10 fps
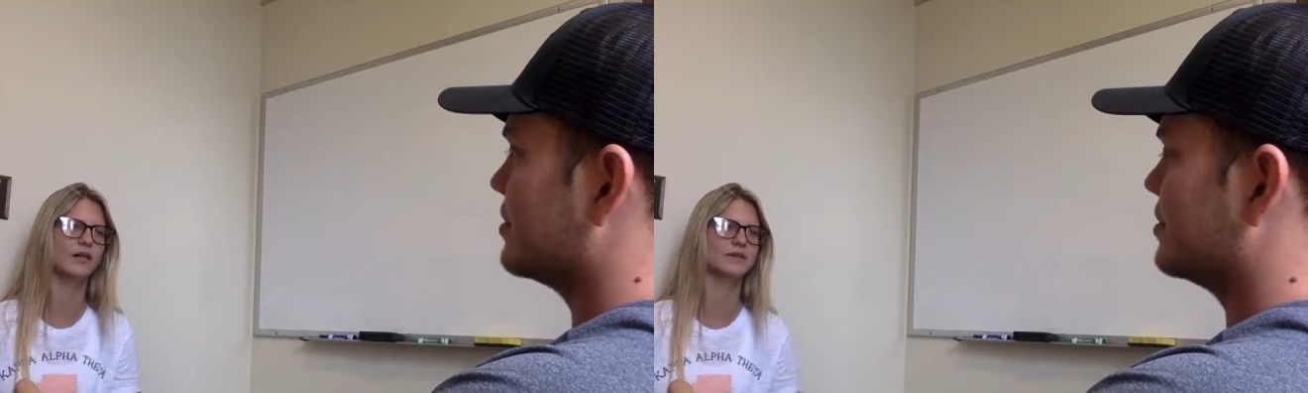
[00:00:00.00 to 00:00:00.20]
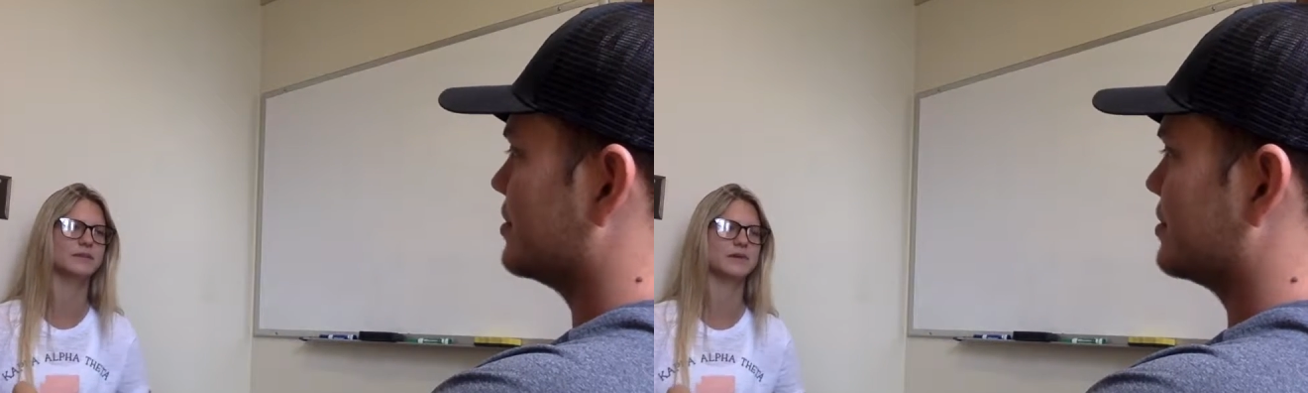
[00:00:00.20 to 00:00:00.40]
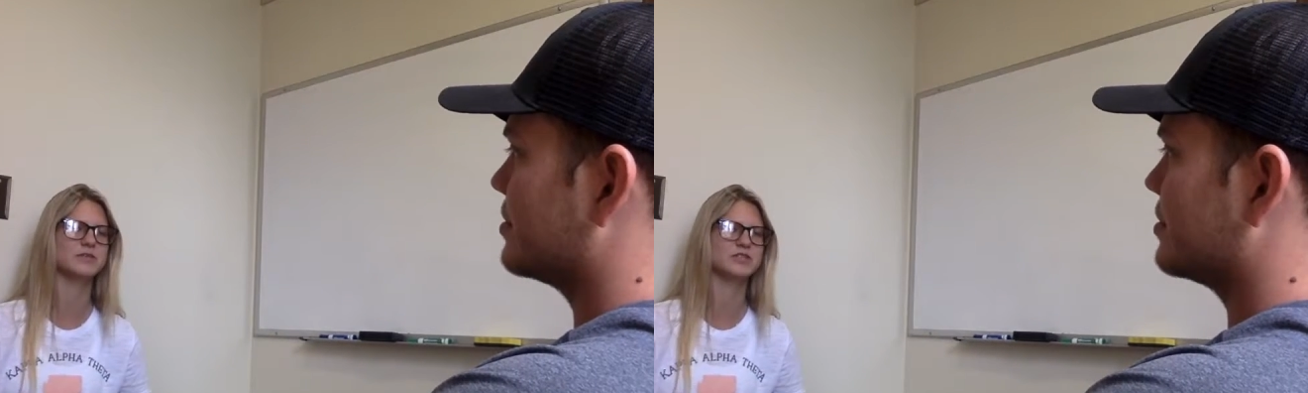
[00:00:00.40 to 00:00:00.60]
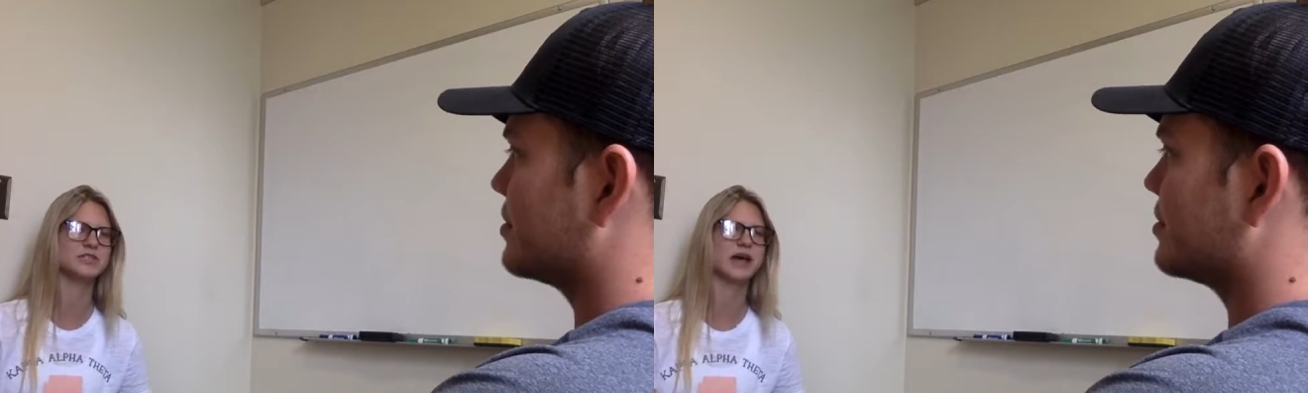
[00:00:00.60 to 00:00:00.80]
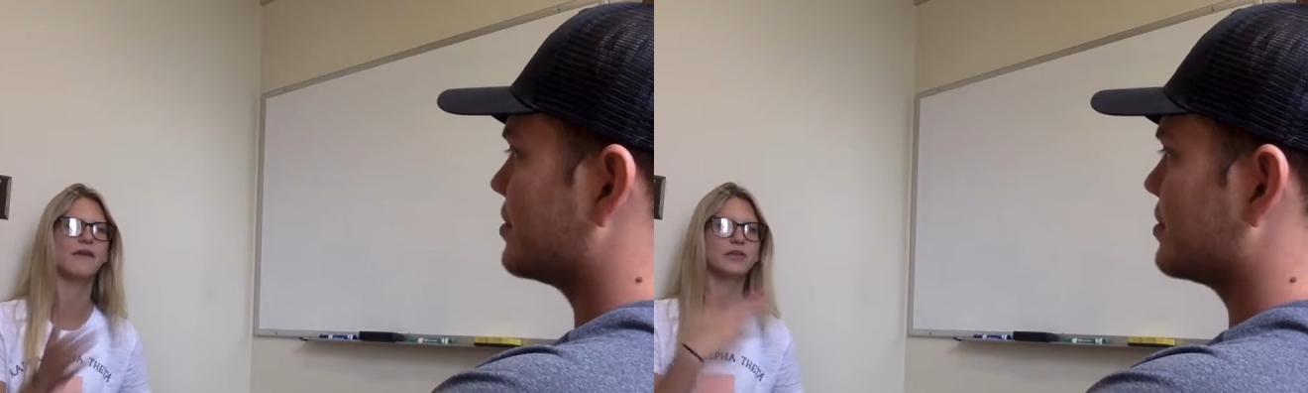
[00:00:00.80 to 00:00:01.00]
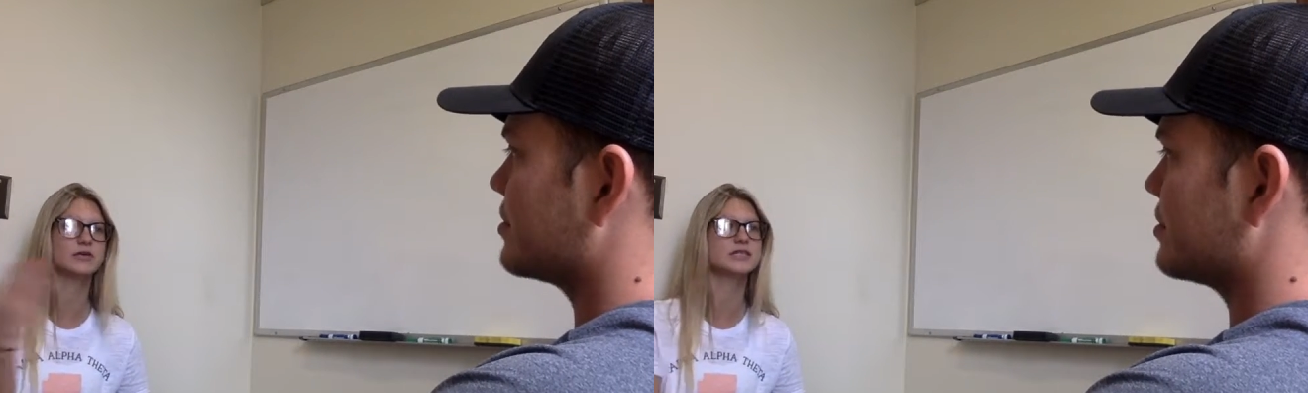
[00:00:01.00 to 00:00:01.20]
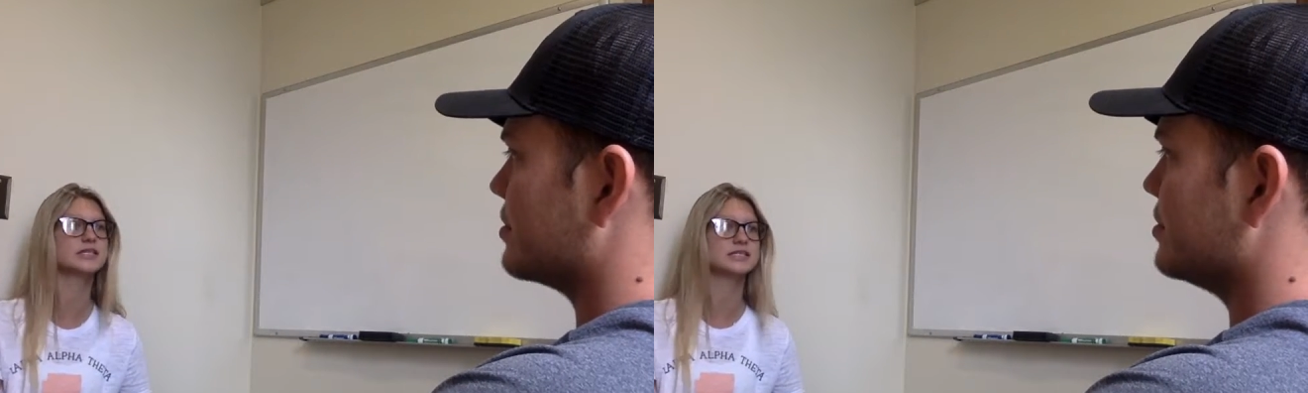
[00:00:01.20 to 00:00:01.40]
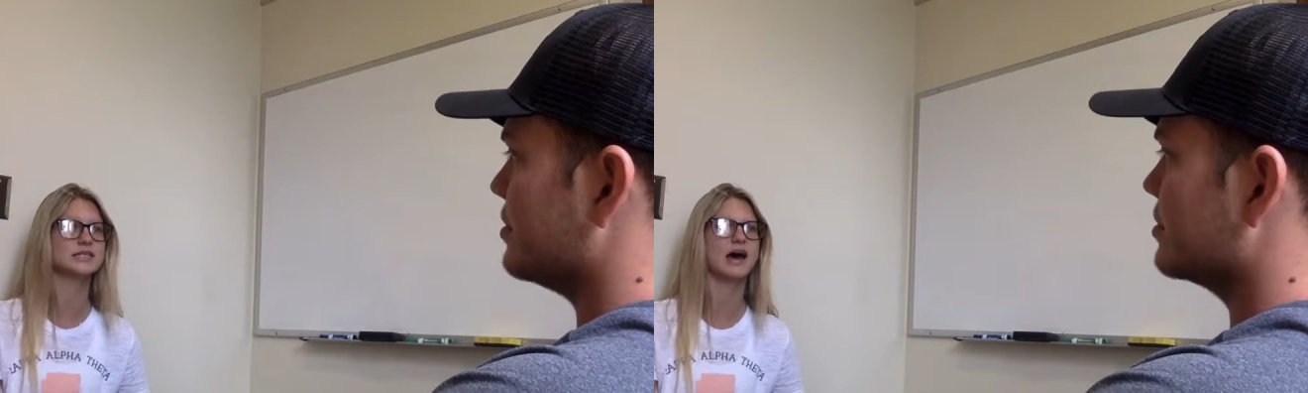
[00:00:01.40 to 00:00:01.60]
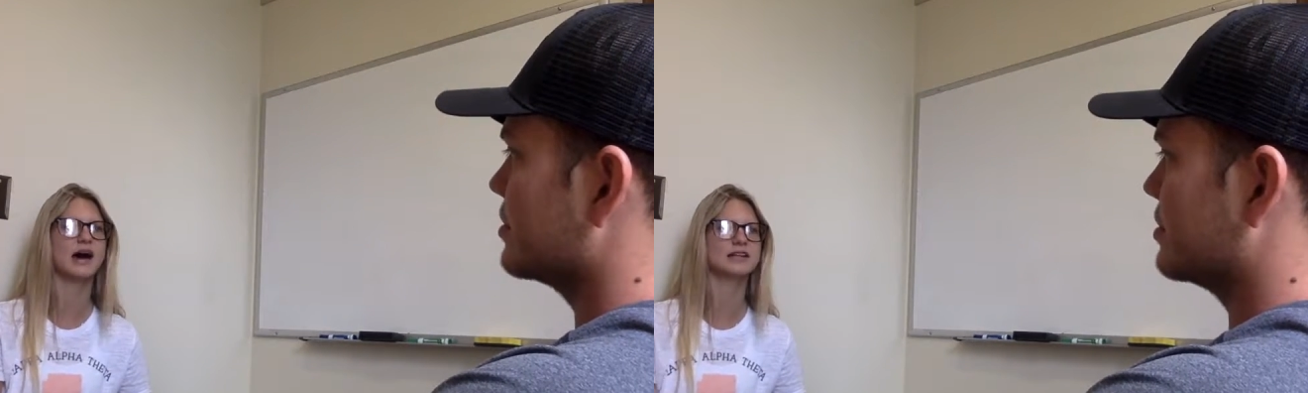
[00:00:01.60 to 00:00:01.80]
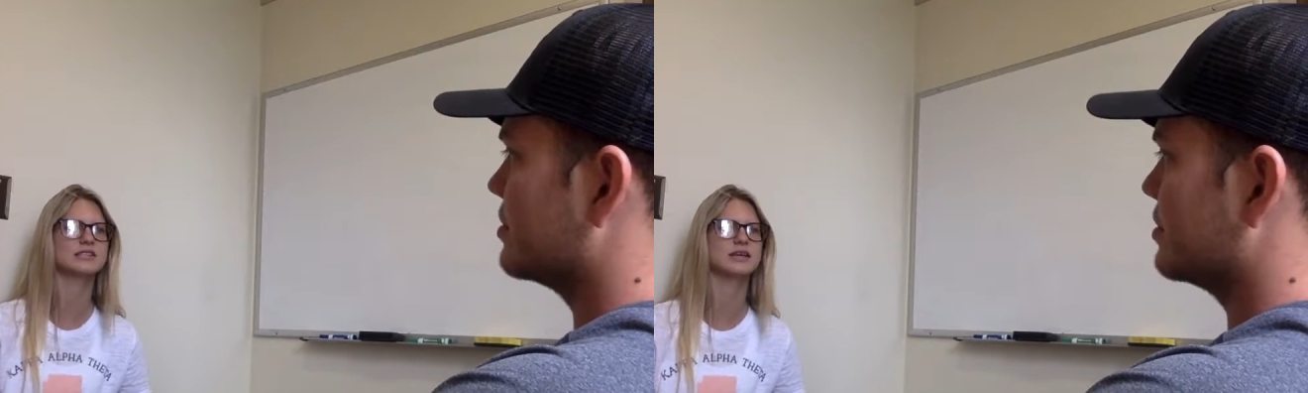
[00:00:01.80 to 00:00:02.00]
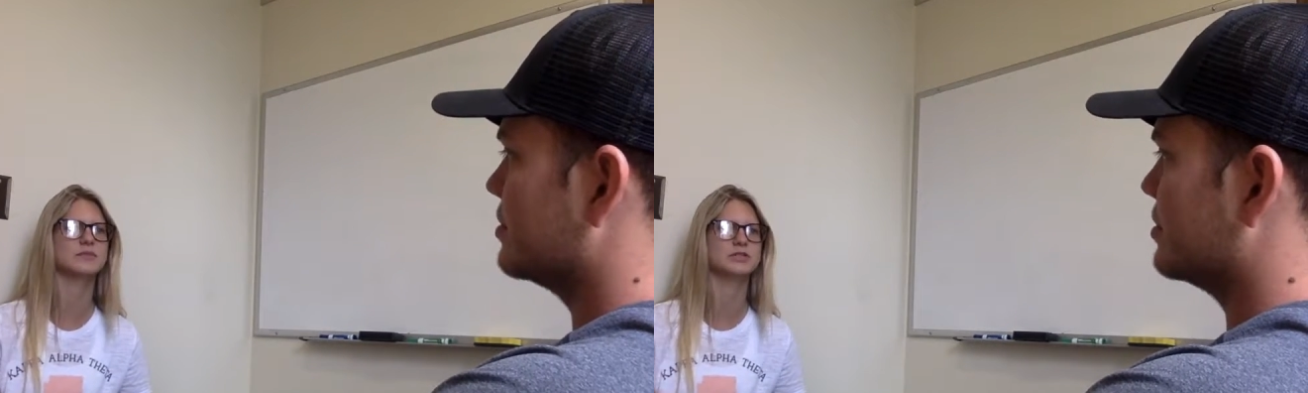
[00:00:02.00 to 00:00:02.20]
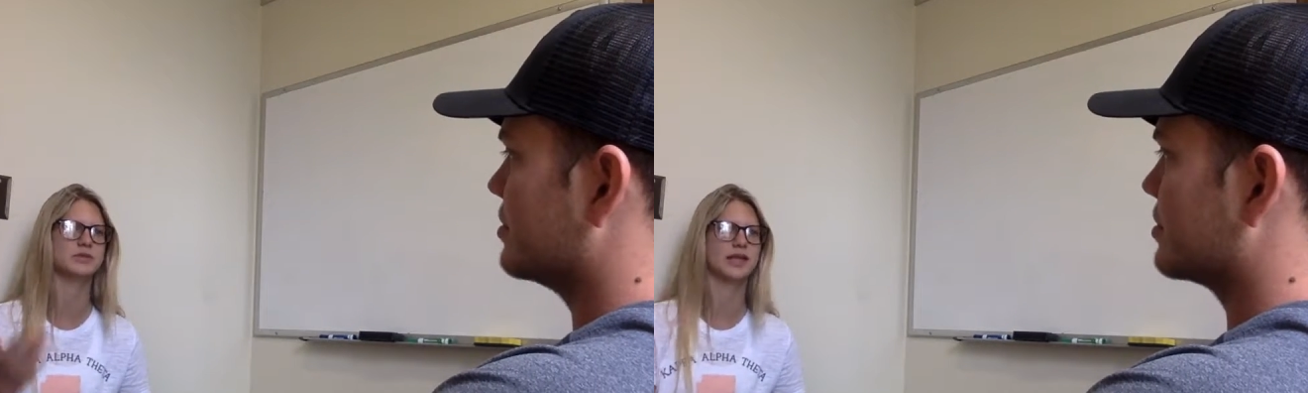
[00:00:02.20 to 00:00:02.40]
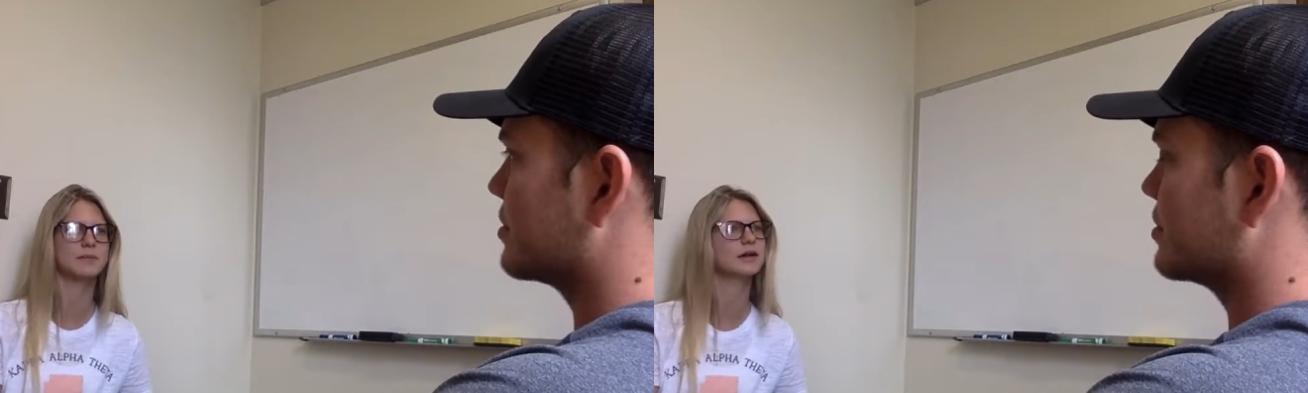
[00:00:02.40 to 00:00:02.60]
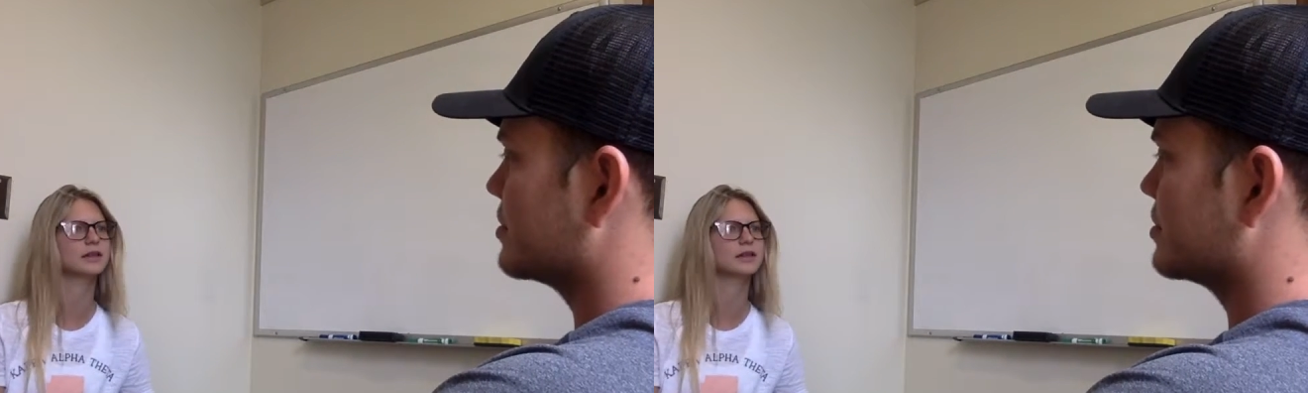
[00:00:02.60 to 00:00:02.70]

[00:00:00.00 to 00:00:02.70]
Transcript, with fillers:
Speaker 1: mm-hmm. and maybe just have those as snacks in mm-hmm. between like my